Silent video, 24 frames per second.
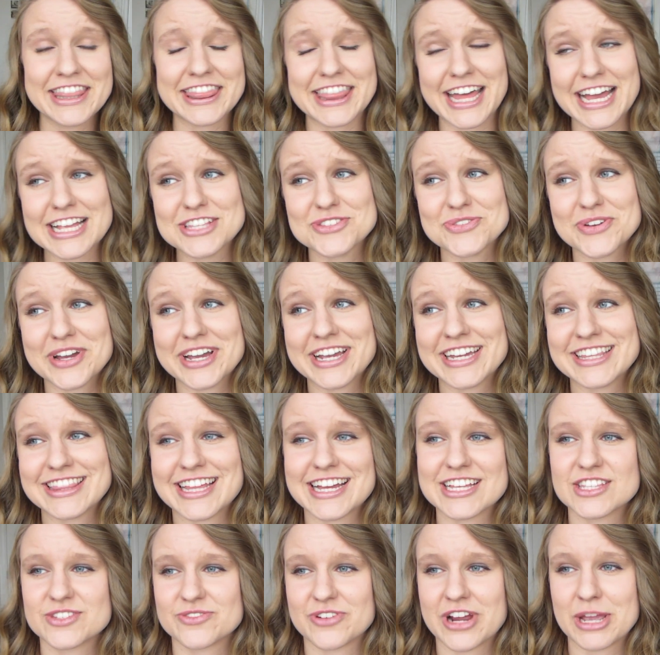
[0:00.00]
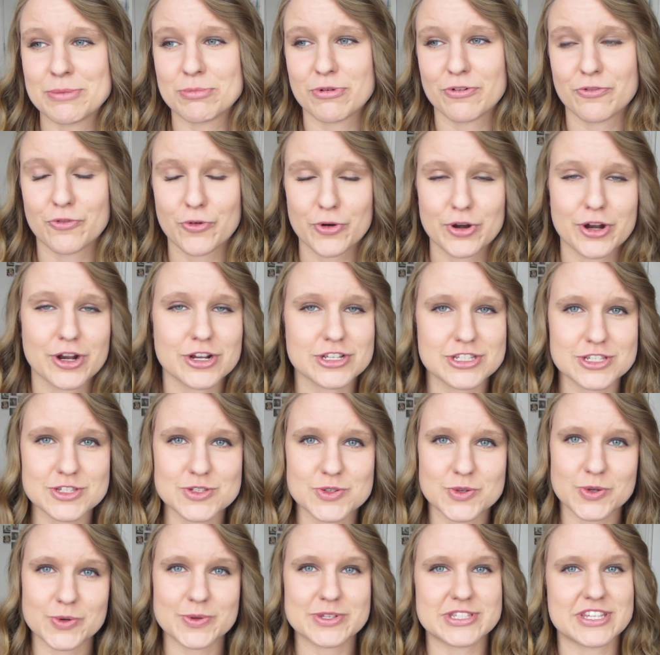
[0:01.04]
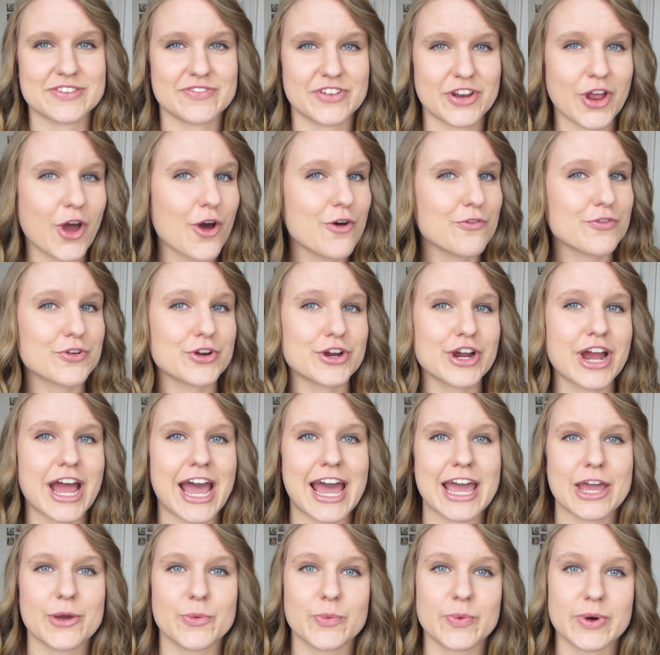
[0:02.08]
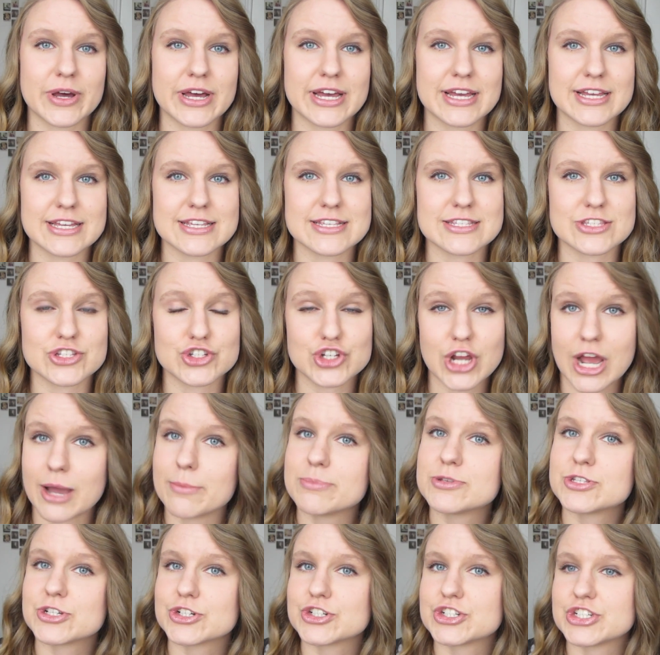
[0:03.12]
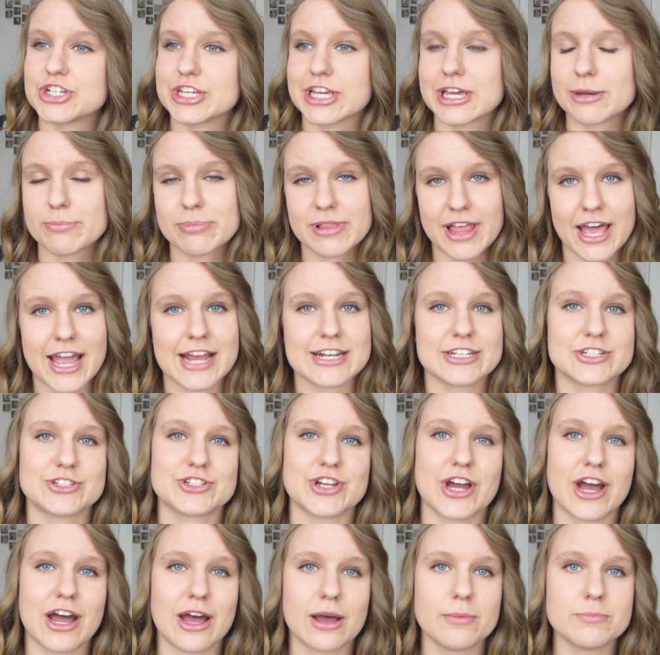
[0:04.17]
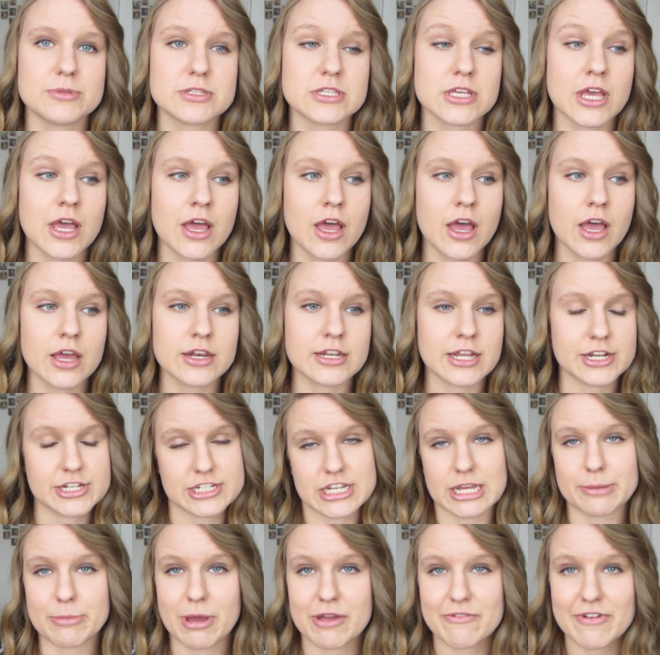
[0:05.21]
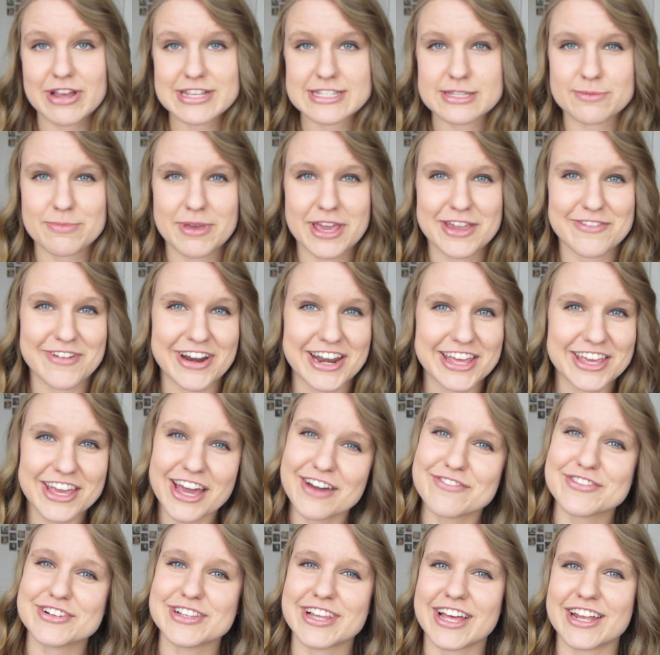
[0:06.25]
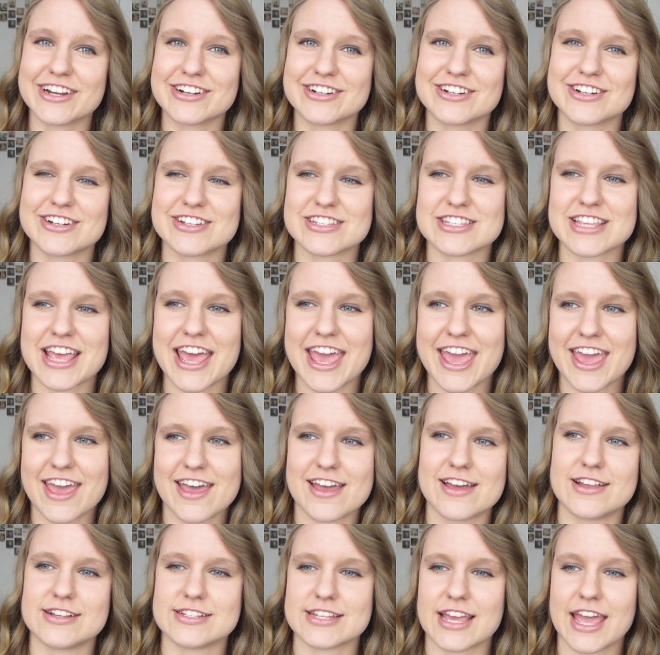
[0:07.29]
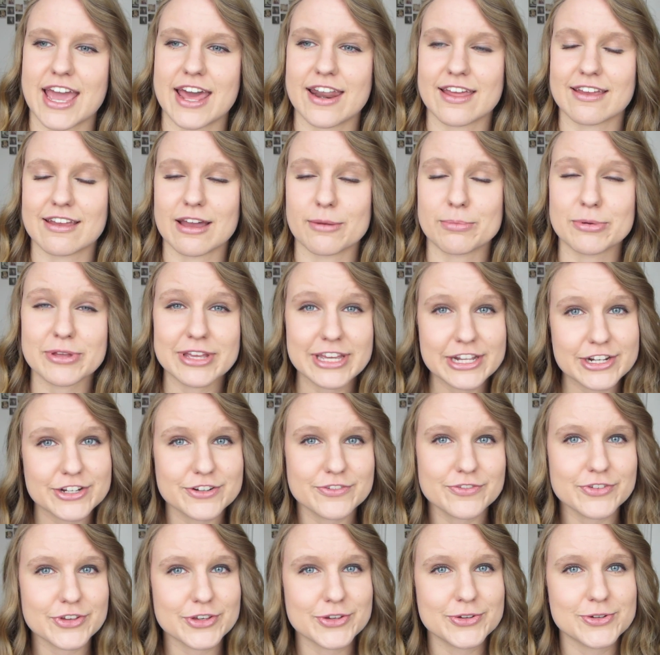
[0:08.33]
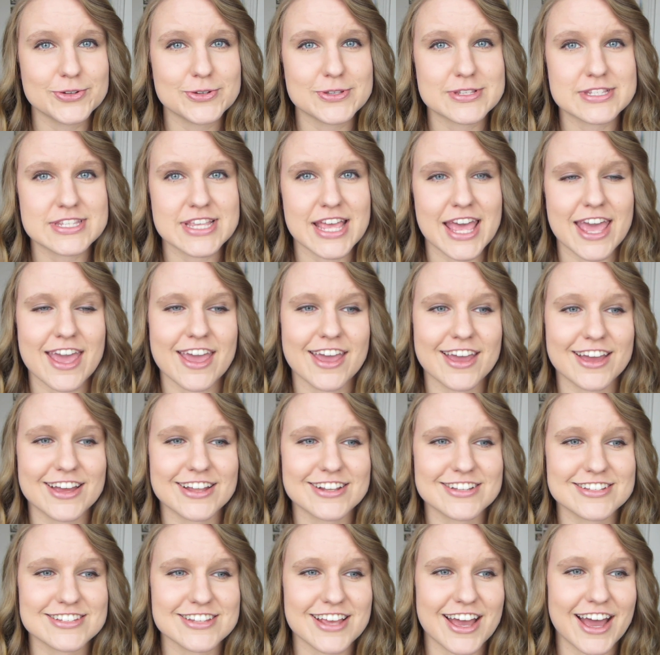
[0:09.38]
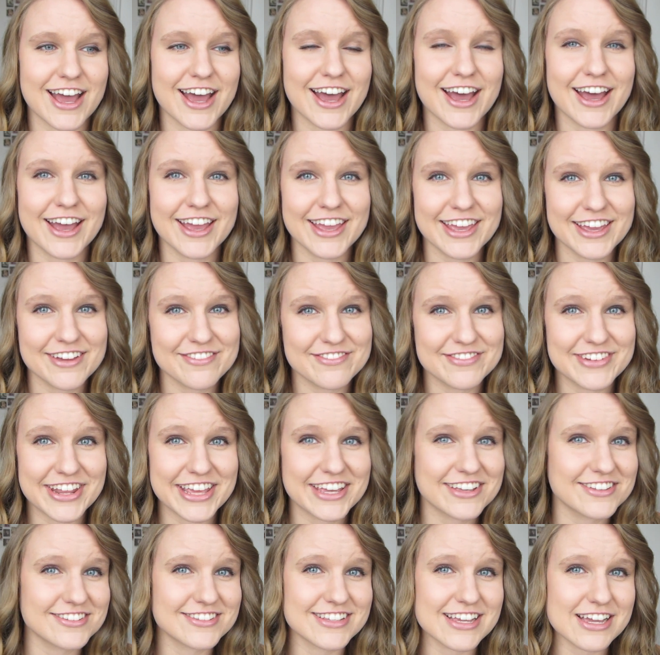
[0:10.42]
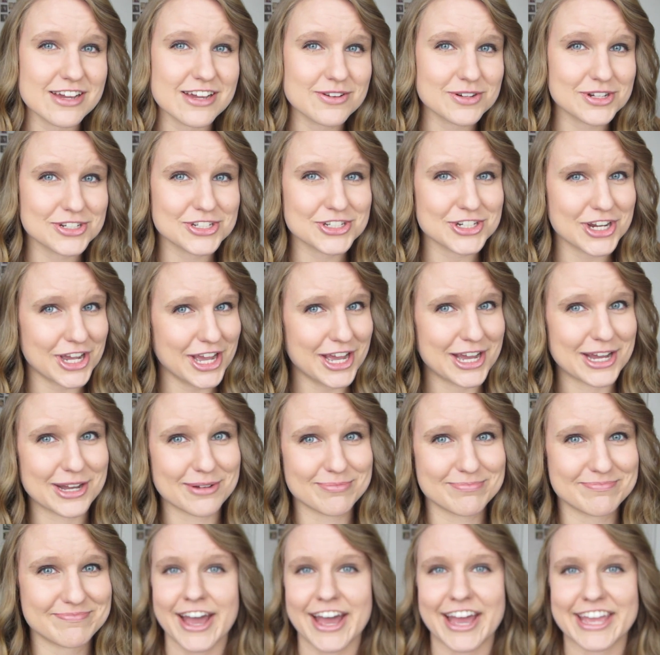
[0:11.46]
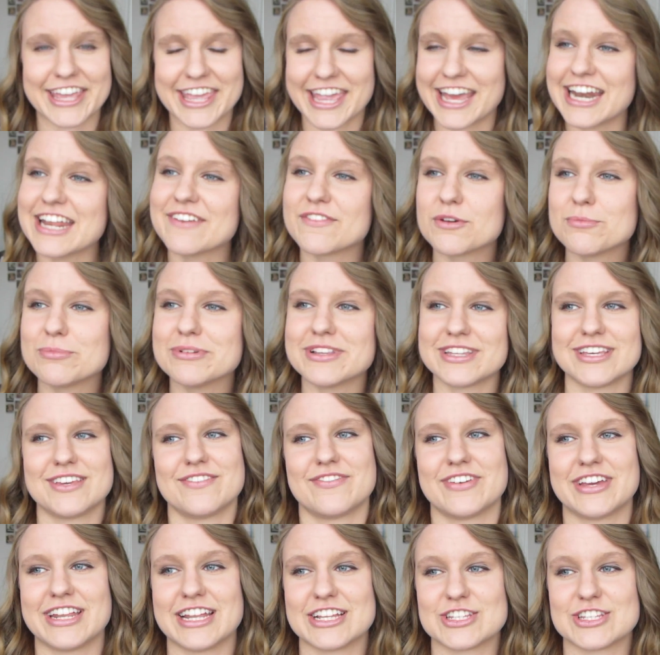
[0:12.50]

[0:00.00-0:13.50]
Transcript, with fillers: That's right, before nursing school was even over, I was job searching, applying to jobs, touching up my resume, writing cover letters, and I had a couple interviews, and I have nailed down a job. I can't even believe it.